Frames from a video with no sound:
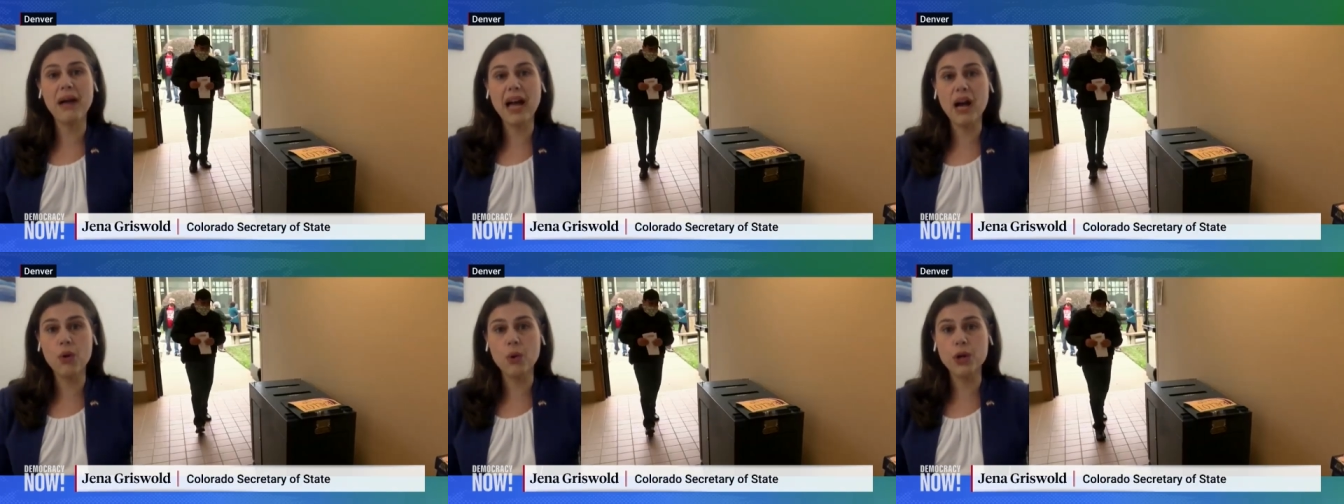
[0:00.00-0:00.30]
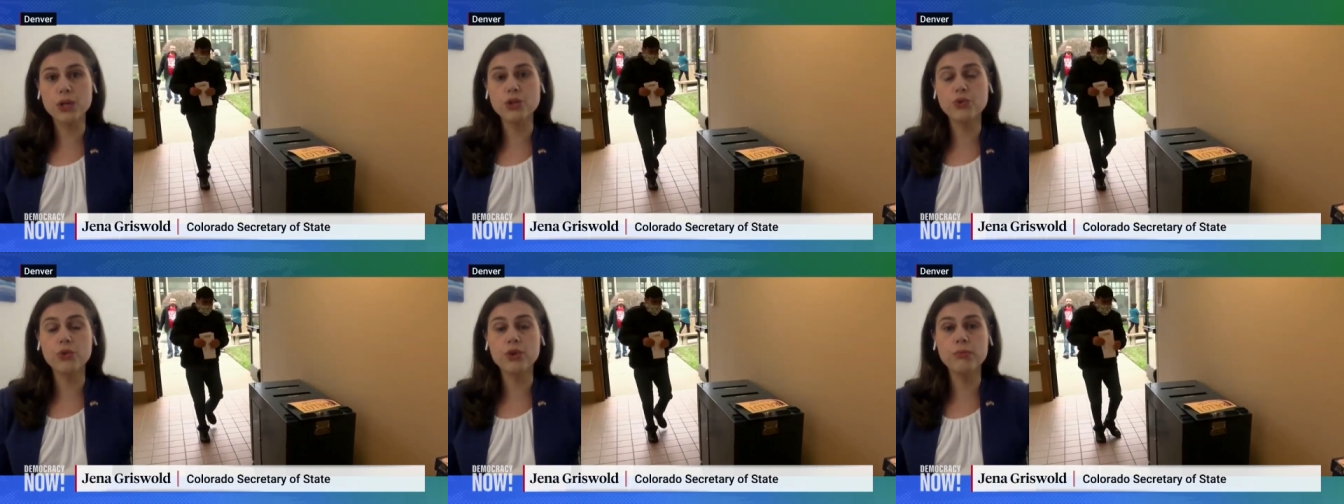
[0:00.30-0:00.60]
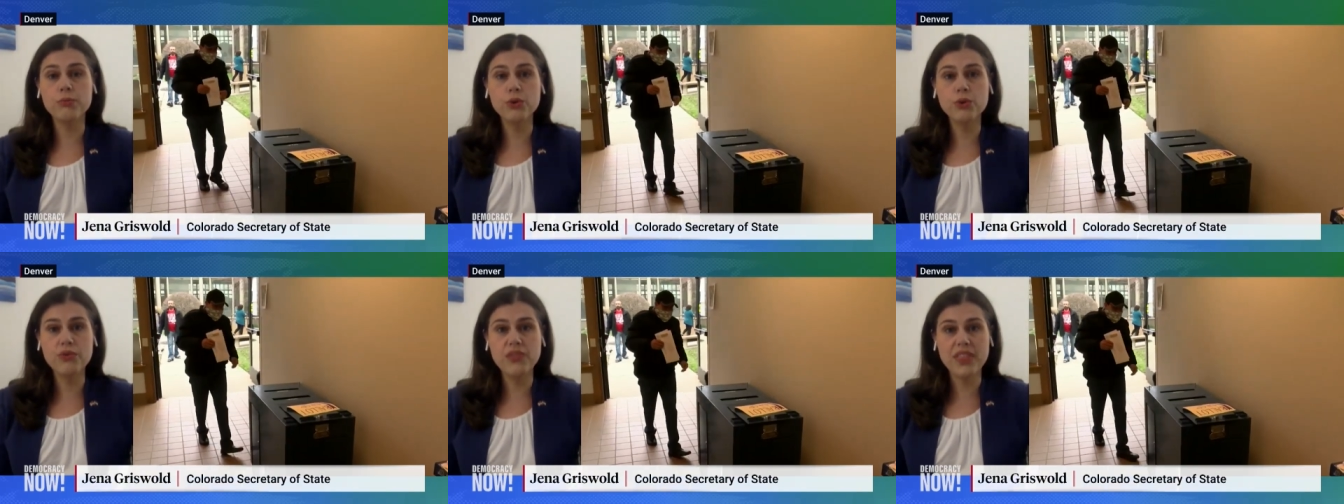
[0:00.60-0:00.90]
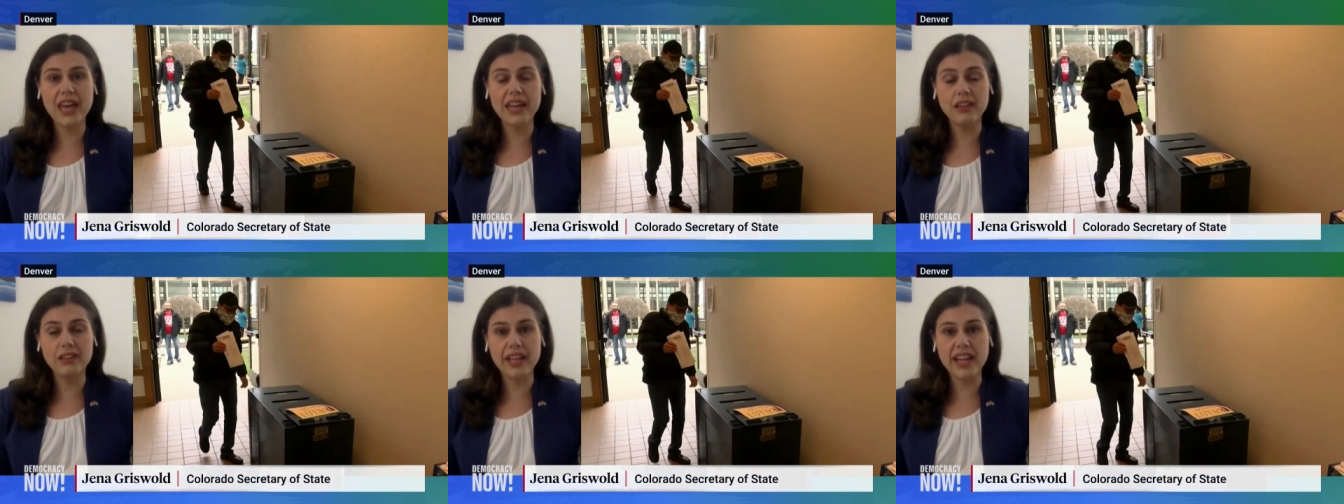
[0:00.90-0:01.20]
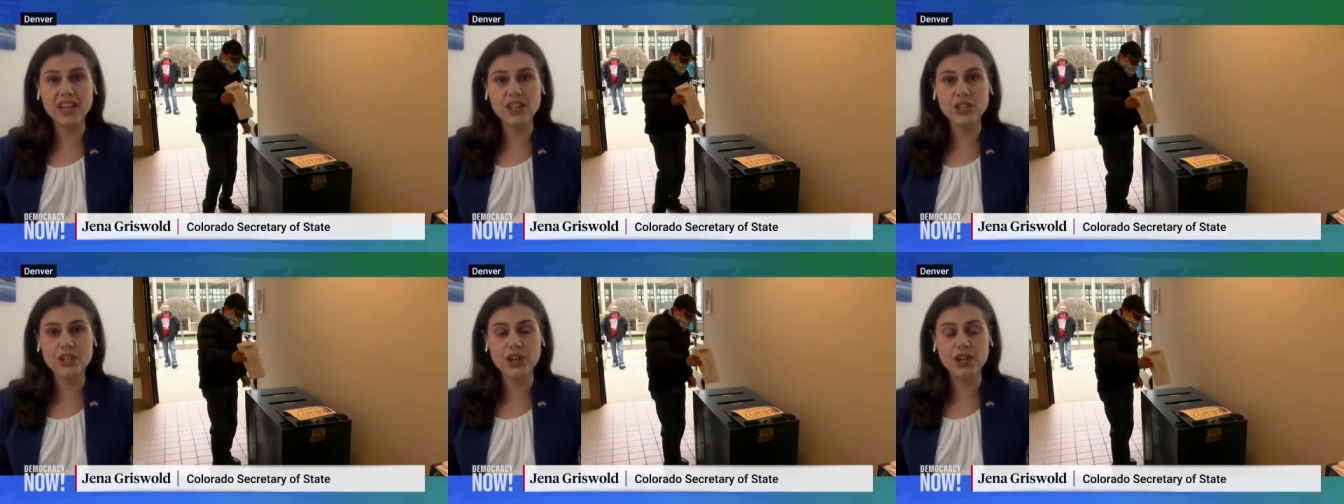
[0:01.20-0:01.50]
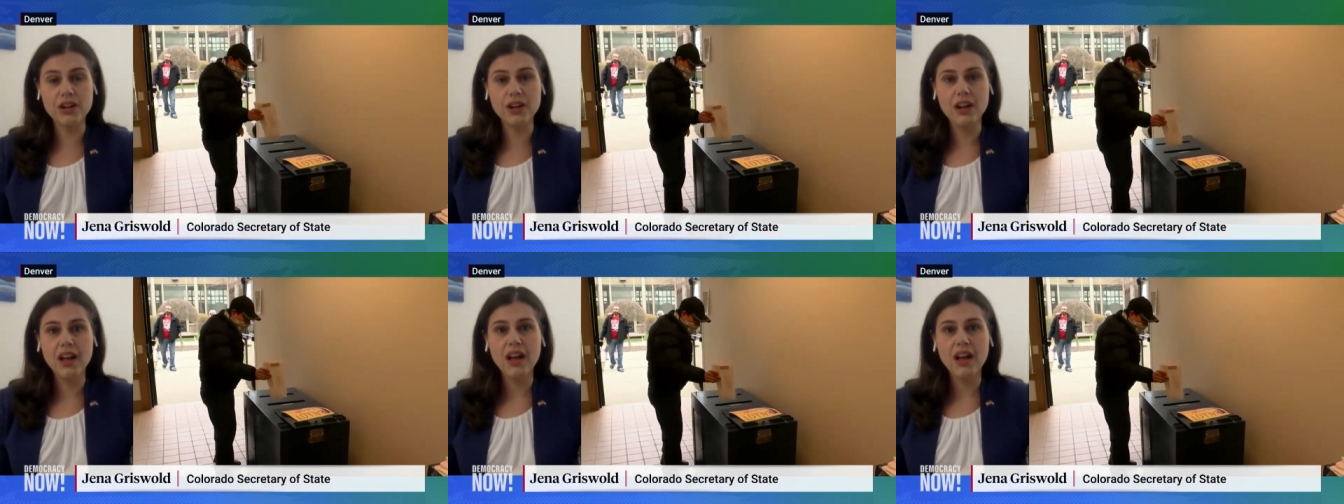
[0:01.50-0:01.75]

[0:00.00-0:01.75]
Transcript: the power to remove that elector.